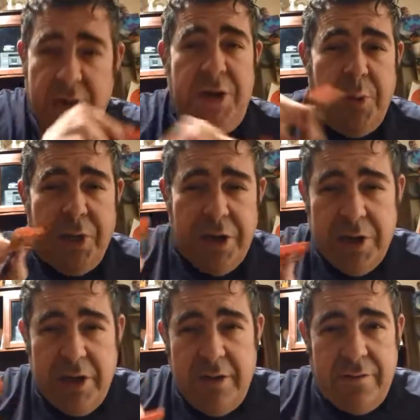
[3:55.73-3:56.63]
no
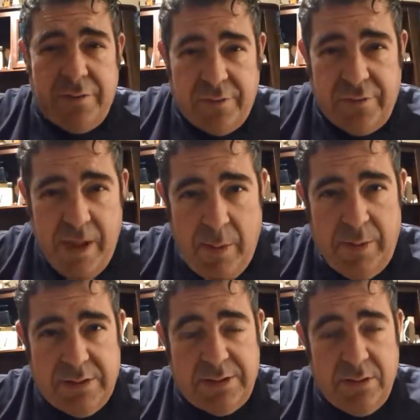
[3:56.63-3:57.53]
good for
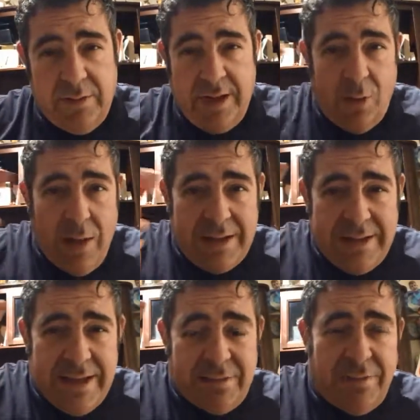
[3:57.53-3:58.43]
flammable. So they don't want
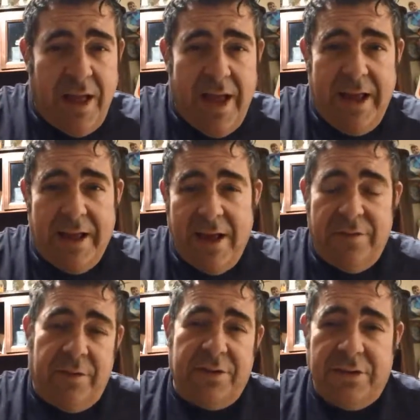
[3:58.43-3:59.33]
these flying
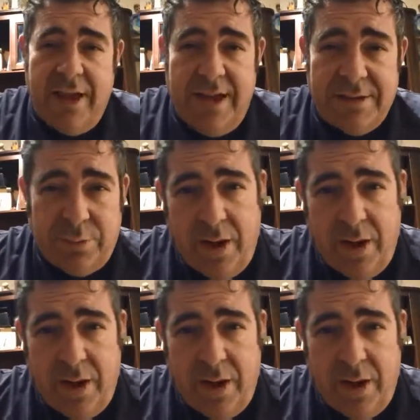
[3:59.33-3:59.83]
on first class or